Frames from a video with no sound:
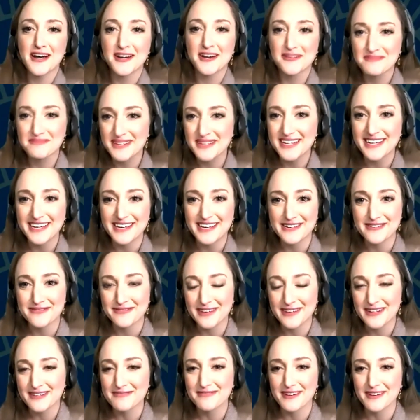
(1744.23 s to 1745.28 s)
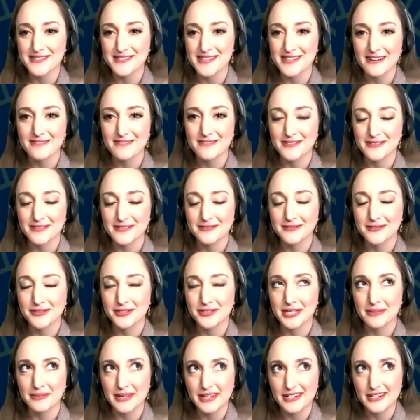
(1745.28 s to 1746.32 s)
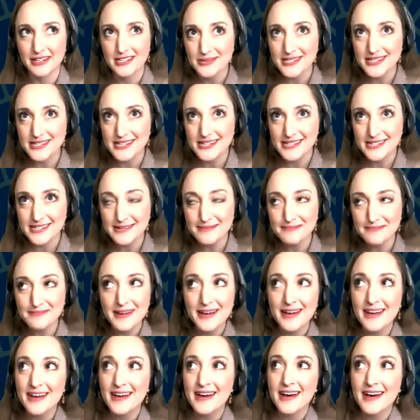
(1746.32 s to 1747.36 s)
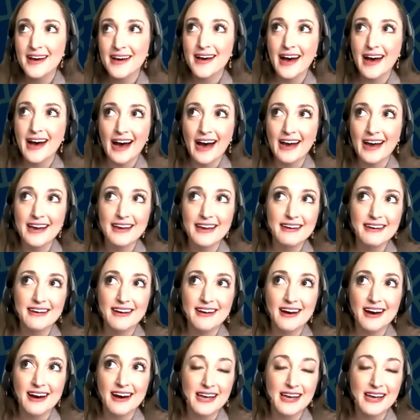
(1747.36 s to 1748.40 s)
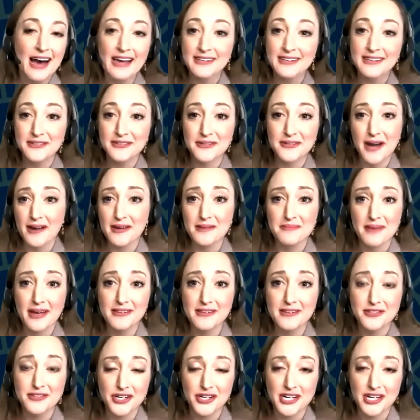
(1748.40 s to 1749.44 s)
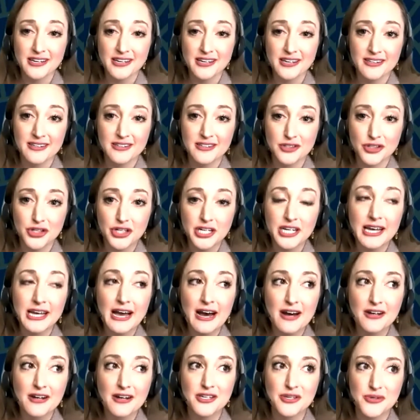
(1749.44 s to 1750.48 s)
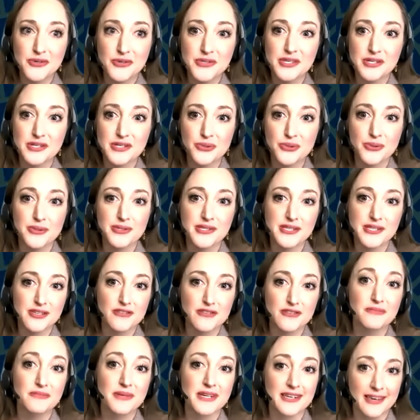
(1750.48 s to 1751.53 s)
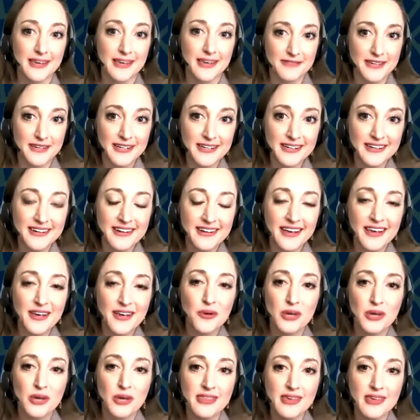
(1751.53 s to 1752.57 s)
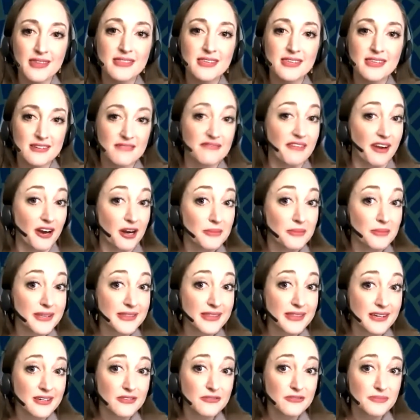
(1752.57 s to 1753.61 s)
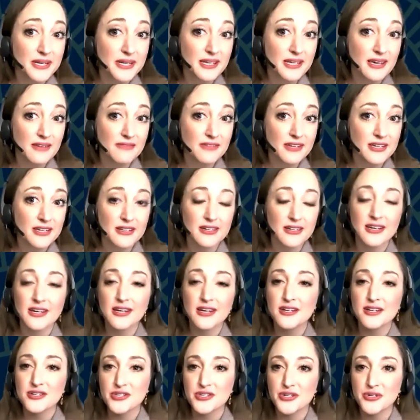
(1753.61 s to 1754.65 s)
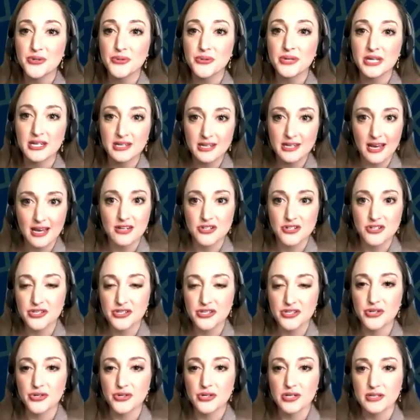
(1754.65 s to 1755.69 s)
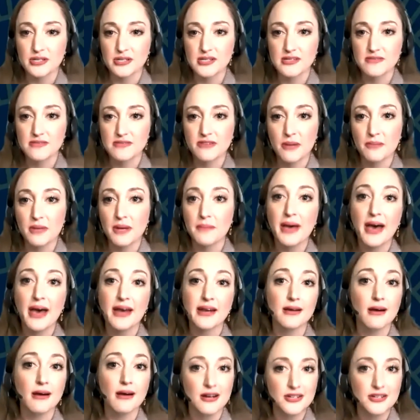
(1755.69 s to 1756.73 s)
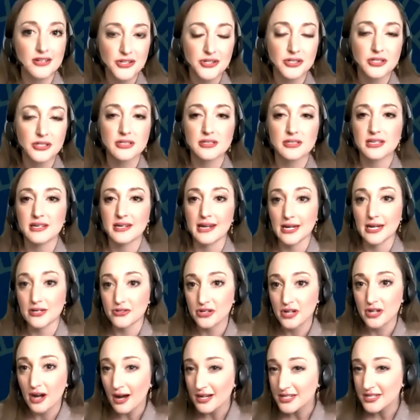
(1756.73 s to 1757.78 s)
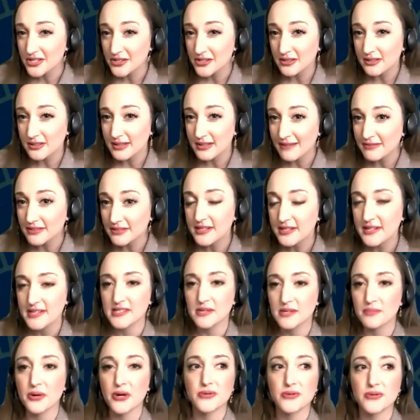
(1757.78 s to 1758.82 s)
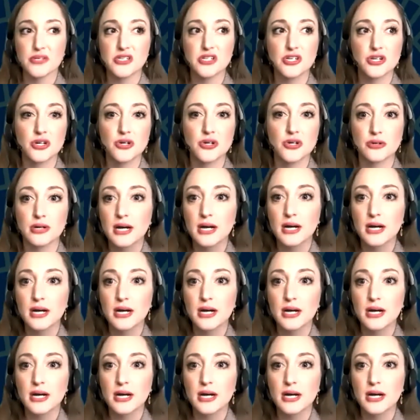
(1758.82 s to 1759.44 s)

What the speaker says: on being innovative outside of the learning management system. I highly recommend learning how to use the tools that you've been given within the environment that you've been given to engage your students from a pedagogical and andragogical level, as opposed to,